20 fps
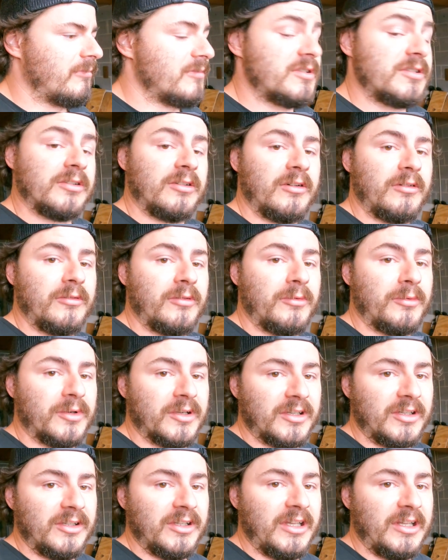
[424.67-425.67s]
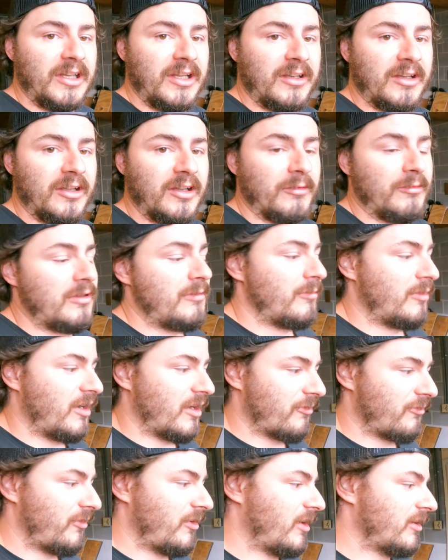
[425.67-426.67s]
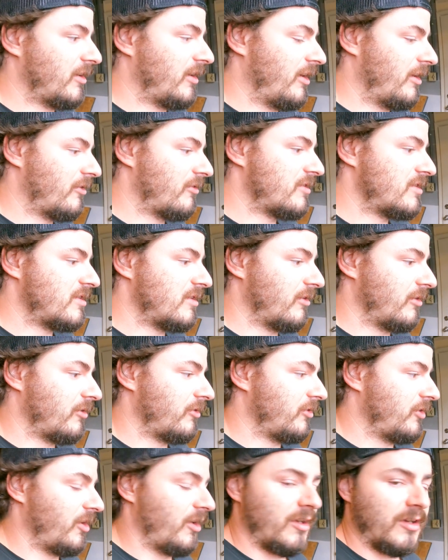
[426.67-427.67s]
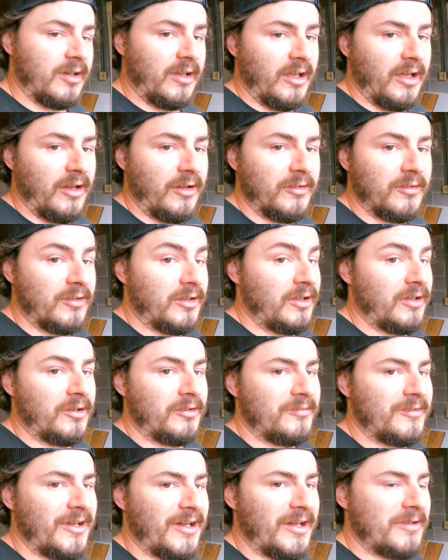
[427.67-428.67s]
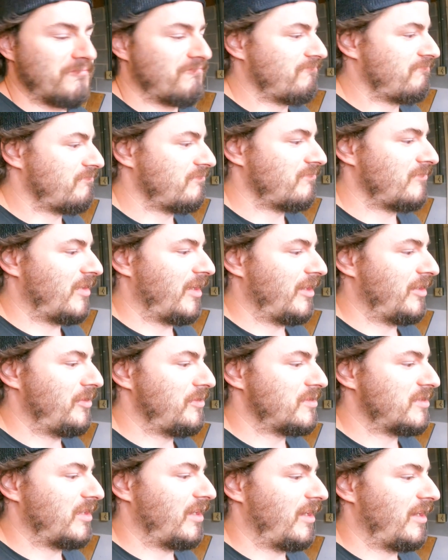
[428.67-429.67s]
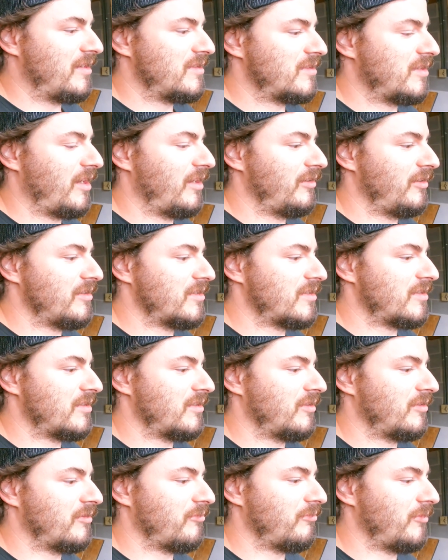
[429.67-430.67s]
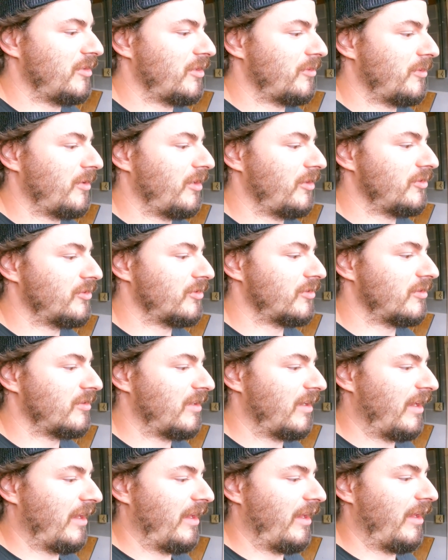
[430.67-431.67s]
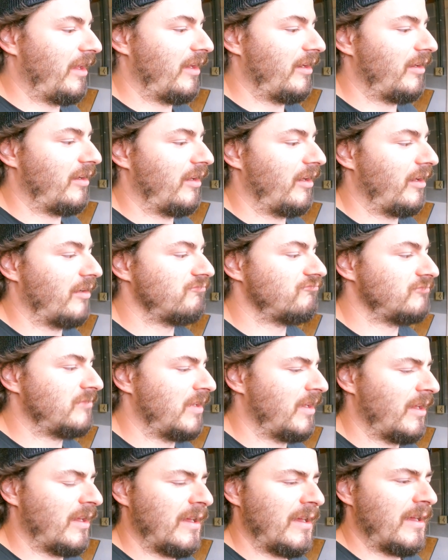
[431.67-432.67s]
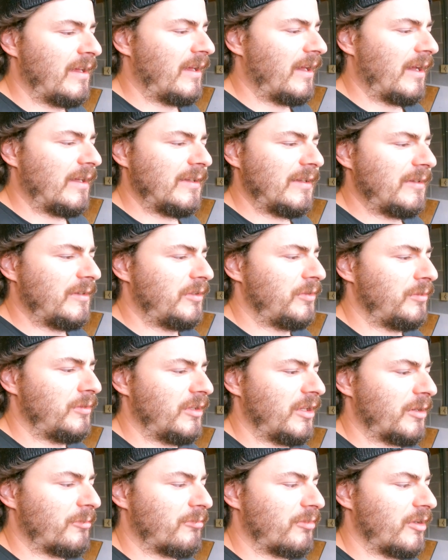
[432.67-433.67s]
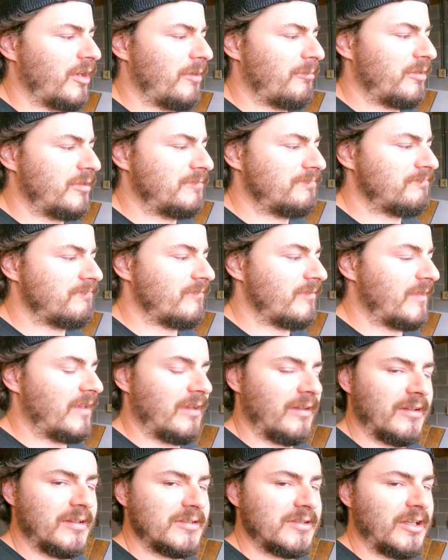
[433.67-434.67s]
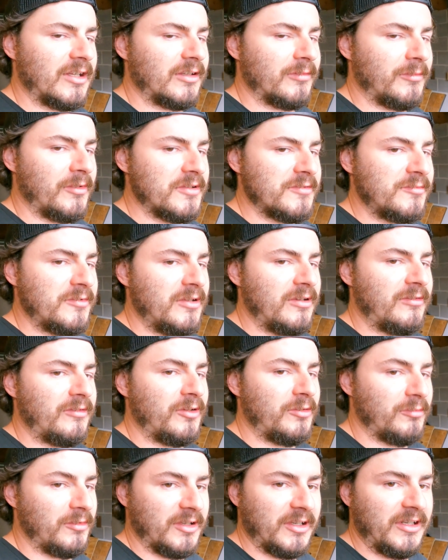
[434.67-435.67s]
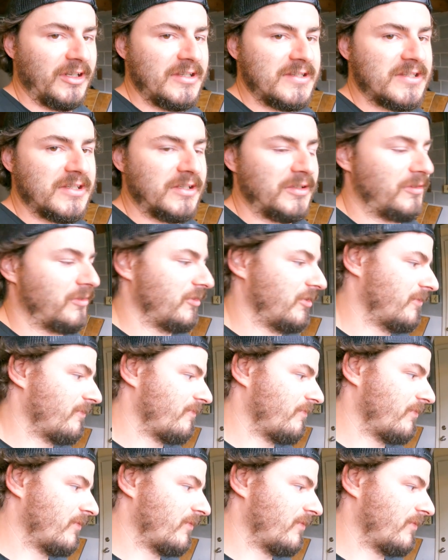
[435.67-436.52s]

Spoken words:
So we're going to lead into me modifying the headers. They're done now. They are not. I used a stainless MIG welder, and I didn't do a lot of prep. It's not the most beautiful, but it is sealed.